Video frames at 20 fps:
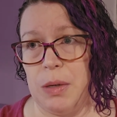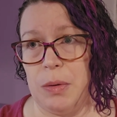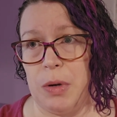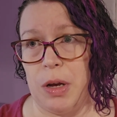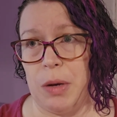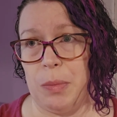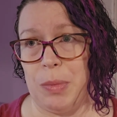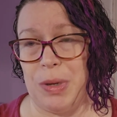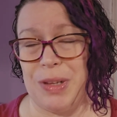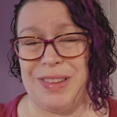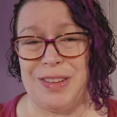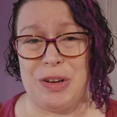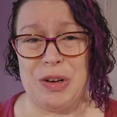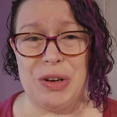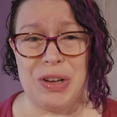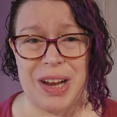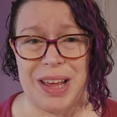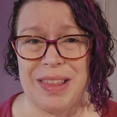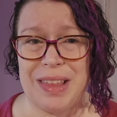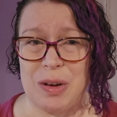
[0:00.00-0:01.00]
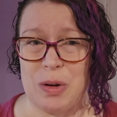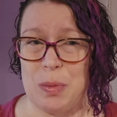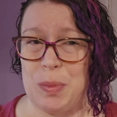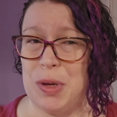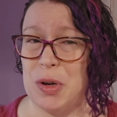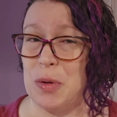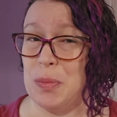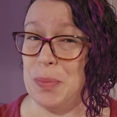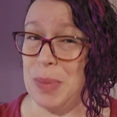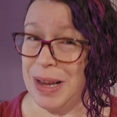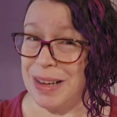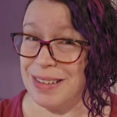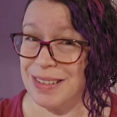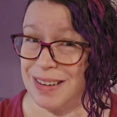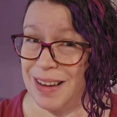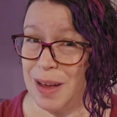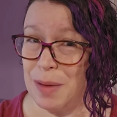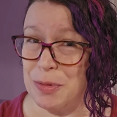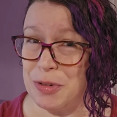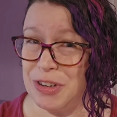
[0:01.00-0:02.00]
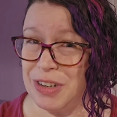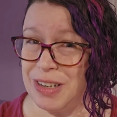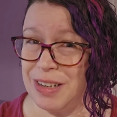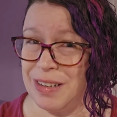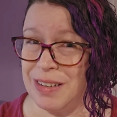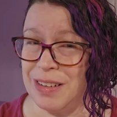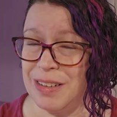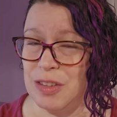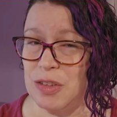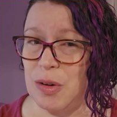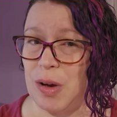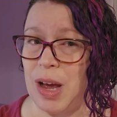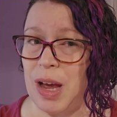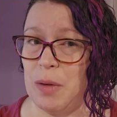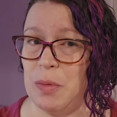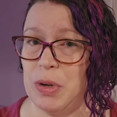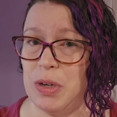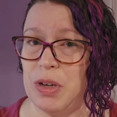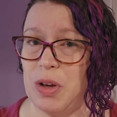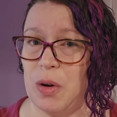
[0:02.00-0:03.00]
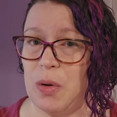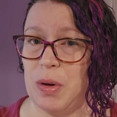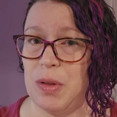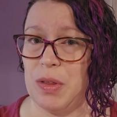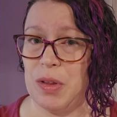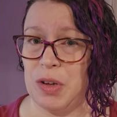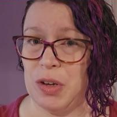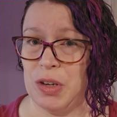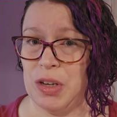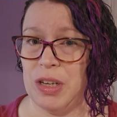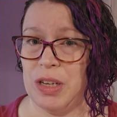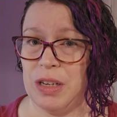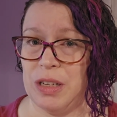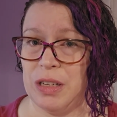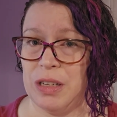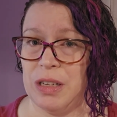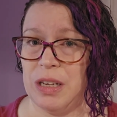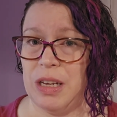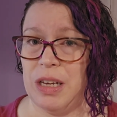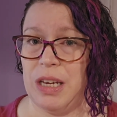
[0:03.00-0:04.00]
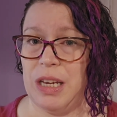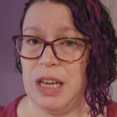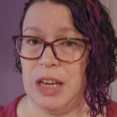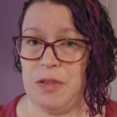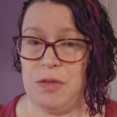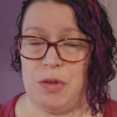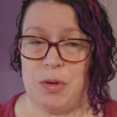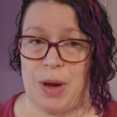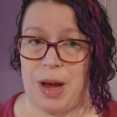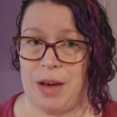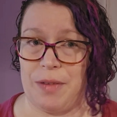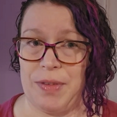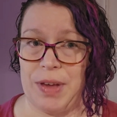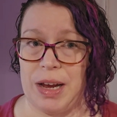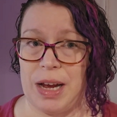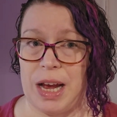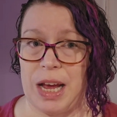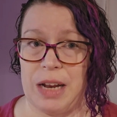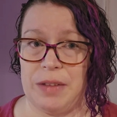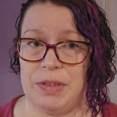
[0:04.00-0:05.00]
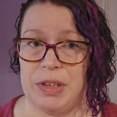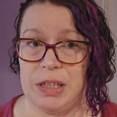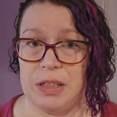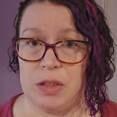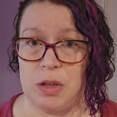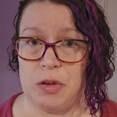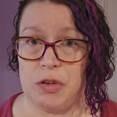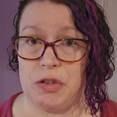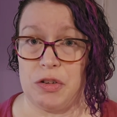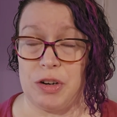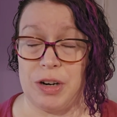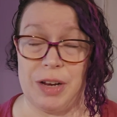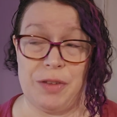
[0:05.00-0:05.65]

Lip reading: But the hood, I think, would be your best option. So I would go with a hood if you have that kind of enclosure.